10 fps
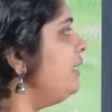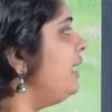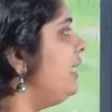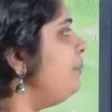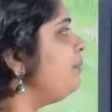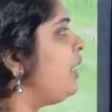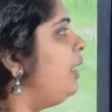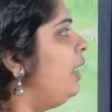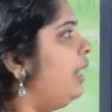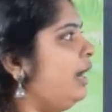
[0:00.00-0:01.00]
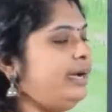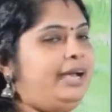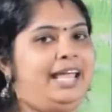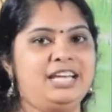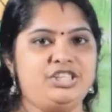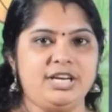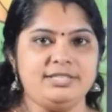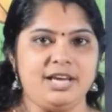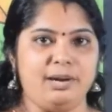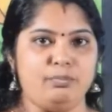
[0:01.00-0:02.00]
the glaciers
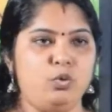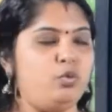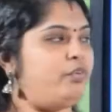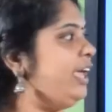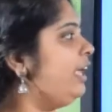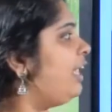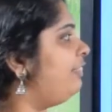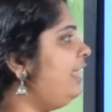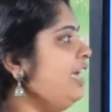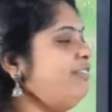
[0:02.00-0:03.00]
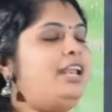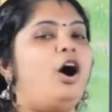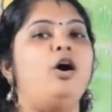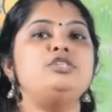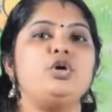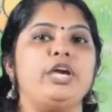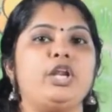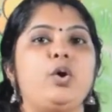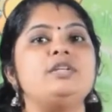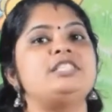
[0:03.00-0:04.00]
are moving, they will also
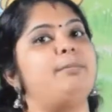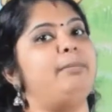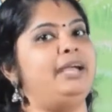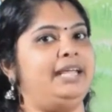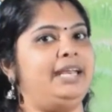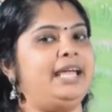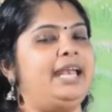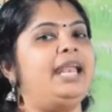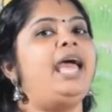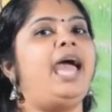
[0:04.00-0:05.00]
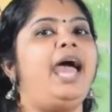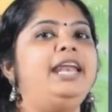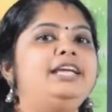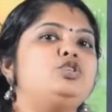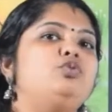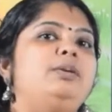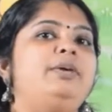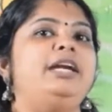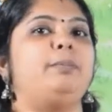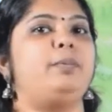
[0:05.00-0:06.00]
erode some material and it will
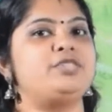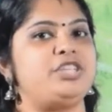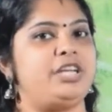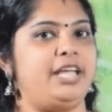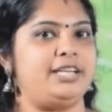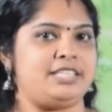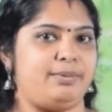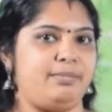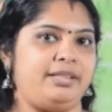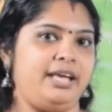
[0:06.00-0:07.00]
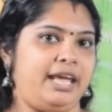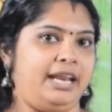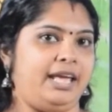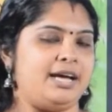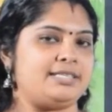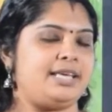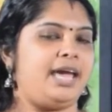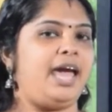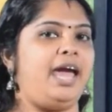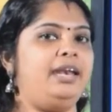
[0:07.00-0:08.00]
be deposited in some other areas,
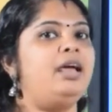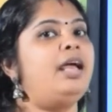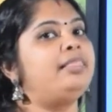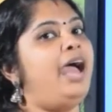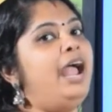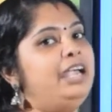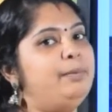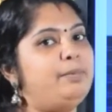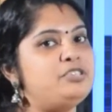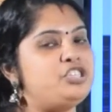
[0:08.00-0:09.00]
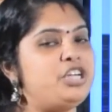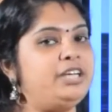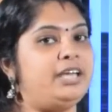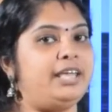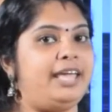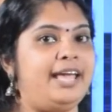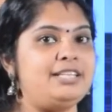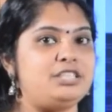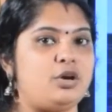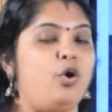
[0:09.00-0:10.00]
and that deposition
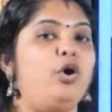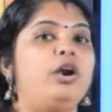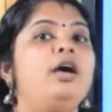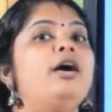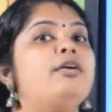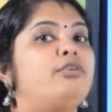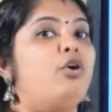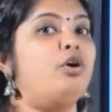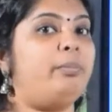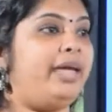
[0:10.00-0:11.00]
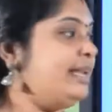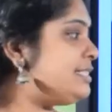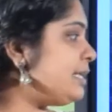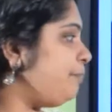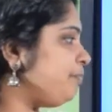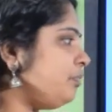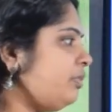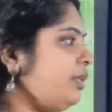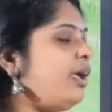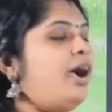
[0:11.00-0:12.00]
creates or formates
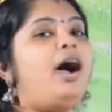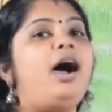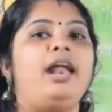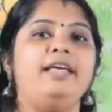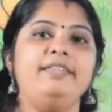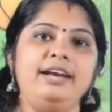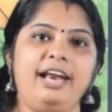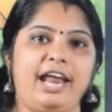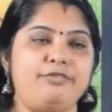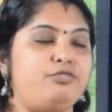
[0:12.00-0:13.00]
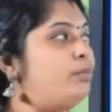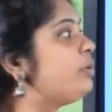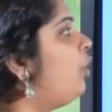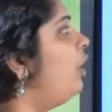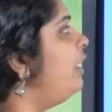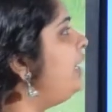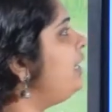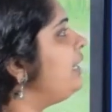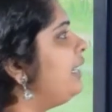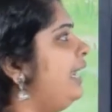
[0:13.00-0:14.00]
another landform called
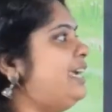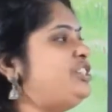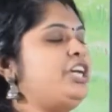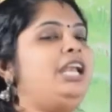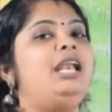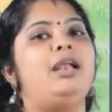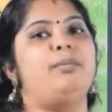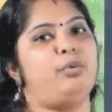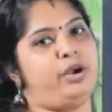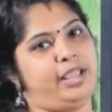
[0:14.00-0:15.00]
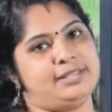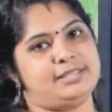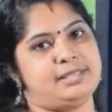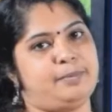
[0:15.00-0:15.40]
glacial moraines.